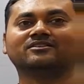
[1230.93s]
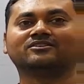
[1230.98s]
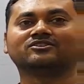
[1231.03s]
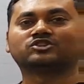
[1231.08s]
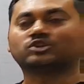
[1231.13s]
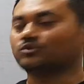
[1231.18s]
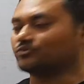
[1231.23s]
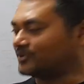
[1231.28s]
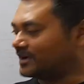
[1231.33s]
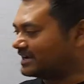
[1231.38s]

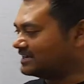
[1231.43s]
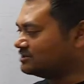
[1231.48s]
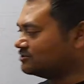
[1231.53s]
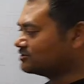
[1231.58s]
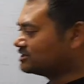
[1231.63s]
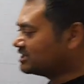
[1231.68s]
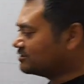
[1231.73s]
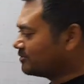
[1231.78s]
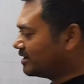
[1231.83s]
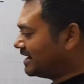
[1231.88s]
So when
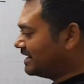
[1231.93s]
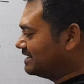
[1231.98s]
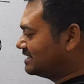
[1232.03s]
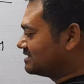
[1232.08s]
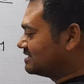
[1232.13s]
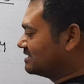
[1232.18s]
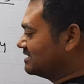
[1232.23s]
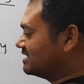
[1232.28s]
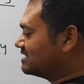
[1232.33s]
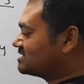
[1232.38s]
you
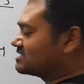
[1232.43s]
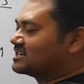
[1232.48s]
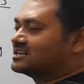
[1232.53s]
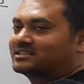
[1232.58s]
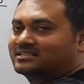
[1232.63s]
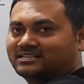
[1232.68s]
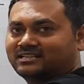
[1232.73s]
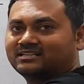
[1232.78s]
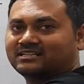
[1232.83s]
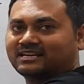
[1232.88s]
divide these
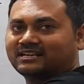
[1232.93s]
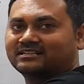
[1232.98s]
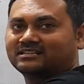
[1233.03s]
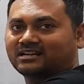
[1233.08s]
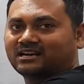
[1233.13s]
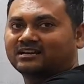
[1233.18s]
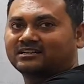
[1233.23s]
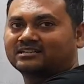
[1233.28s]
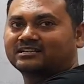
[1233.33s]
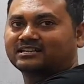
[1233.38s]

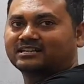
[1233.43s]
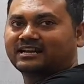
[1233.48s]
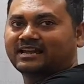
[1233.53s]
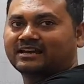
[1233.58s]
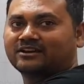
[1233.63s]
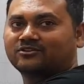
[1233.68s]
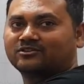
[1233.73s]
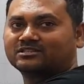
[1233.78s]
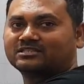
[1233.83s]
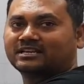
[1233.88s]
1300
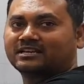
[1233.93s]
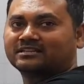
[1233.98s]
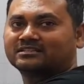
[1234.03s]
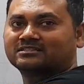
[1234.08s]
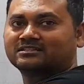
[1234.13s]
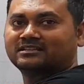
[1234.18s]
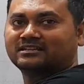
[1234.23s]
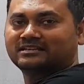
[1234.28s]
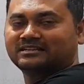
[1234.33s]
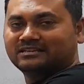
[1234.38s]

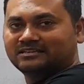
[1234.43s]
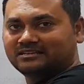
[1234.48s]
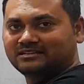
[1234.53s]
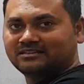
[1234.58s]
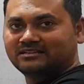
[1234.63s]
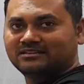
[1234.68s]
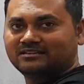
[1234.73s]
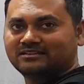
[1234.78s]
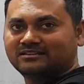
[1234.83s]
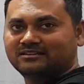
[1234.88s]
languages
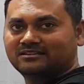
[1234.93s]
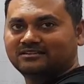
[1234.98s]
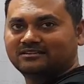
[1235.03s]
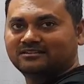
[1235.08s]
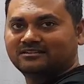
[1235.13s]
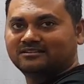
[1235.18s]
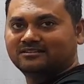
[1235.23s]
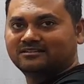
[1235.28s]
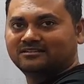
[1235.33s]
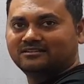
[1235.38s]

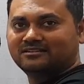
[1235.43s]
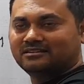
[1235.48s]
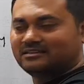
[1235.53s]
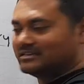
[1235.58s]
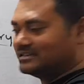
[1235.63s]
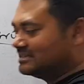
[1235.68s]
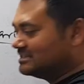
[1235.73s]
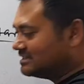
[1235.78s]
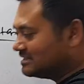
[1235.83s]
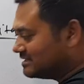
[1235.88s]

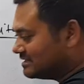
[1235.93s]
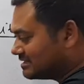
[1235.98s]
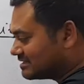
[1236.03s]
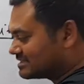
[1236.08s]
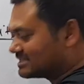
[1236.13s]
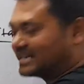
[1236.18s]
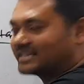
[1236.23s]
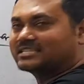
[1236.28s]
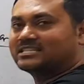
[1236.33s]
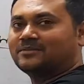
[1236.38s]
in
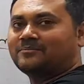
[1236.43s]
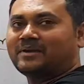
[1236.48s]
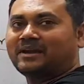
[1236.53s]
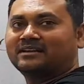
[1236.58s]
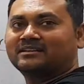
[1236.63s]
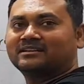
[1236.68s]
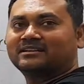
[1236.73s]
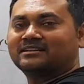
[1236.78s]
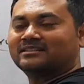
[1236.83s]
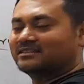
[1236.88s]
such a
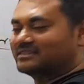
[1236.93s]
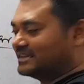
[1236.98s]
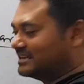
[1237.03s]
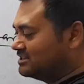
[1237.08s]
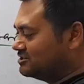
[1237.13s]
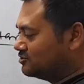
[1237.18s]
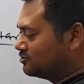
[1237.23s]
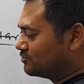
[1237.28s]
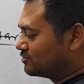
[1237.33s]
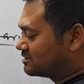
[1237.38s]
manner,
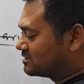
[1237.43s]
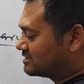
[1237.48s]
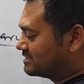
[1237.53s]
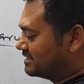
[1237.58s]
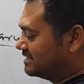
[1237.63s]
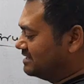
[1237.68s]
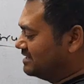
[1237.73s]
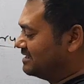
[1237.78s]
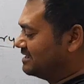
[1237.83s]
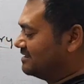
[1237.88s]
then you would
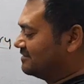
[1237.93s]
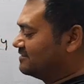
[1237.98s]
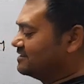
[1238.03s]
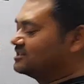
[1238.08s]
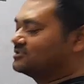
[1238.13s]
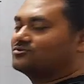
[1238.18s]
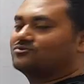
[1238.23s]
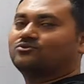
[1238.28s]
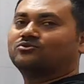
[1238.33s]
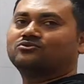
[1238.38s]
see
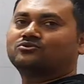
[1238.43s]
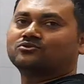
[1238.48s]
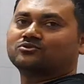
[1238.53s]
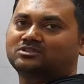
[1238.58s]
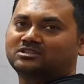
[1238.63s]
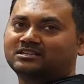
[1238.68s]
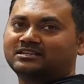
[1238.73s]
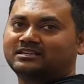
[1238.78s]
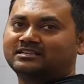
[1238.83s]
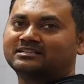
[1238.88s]
that 2 to
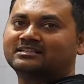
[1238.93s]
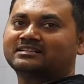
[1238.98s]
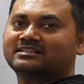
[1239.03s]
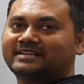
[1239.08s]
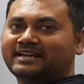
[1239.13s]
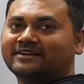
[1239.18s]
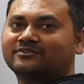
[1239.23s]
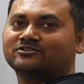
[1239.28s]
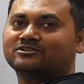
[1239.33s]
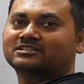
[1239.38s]
300
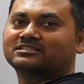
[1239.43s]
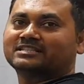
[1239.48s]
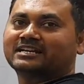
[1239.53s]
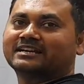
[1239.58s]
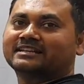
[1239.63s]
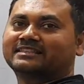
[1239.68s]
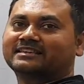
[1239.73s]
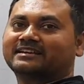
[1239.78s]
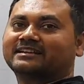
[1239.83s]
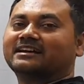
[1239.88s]
languages
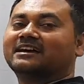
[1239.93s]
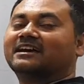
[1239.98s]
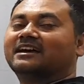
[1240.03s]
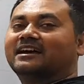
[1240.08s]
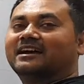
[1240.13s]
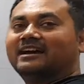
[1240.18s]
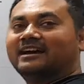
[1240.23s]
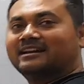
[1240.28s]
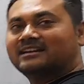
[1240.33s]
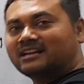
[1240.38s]
are there.
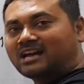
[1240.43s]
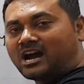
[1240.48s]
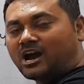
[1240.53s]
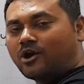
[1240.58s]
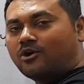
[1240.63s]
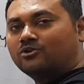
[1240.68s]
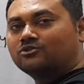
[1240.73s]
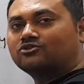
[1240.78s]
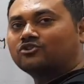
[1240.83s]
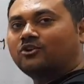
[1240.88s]
And
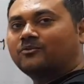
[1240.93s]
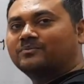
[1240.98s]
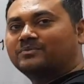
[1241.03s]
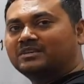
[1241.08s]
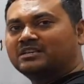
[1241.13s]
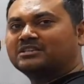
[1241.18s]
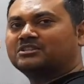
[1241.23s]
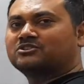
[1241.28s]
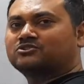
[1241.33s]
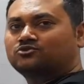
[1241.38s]
out of
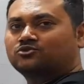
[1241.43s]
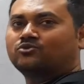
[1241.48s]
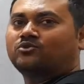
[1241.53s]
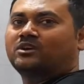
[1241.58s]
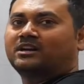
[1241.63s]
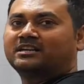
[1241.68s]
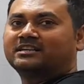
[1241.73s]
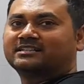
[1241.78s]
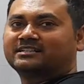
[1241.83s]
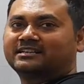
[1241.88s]
these
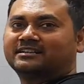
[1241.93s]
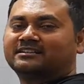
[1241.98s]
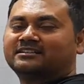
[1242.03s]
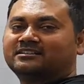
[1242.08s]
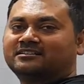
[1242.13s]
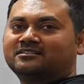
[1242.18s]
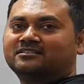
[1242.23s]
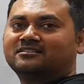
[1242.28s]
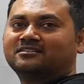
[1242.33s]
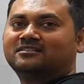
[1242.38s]

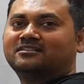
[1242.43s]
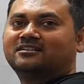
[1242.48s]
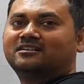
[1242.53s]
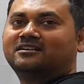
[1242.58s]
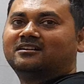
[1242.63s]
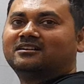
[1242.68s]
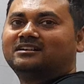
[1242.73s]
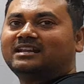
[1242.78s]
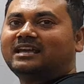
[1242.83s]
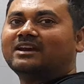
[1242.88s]
200
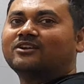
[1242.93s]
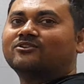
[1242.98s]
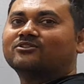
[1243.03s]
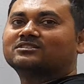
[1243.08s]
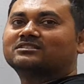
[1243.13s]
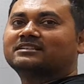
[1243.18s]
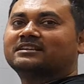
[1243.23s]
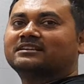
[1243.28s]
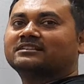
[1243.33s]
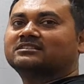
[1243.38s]

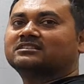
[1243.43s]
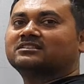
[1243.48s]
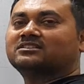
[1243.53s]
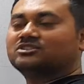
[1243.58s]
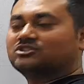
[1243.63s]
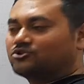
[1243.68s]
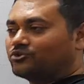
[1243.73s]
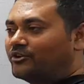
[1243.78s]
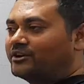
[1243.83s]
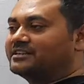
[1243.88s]
languages,
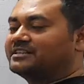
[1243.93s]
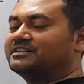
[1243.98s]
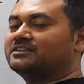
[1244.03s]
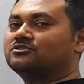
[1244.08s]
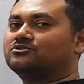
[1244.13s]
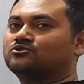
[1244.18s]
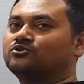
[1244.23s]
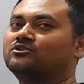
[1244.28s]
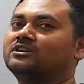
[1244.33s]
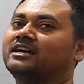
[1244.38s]

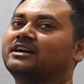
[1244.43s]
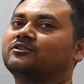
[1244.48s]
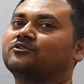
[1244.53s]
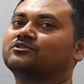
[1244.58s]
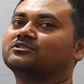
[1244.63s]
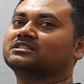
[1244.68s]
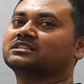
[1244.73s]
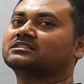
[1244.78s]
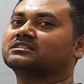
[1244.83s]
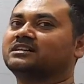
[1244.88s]
22
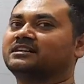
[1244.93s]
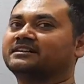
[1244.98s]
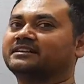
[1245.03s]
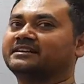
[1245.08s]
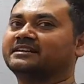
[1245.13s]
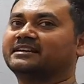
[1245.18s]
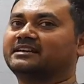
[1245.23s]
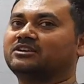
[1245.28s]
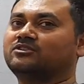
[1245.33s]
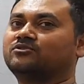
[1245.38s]
languages are
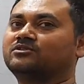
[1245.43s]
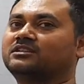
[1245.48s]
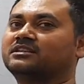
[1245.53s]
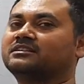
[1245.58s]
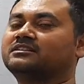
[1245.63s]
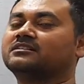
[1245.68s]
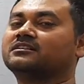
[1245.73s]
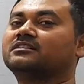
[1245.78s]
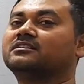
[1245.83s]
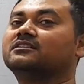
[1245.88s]

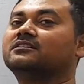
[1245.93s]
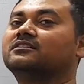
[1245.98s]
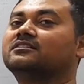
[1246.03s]
included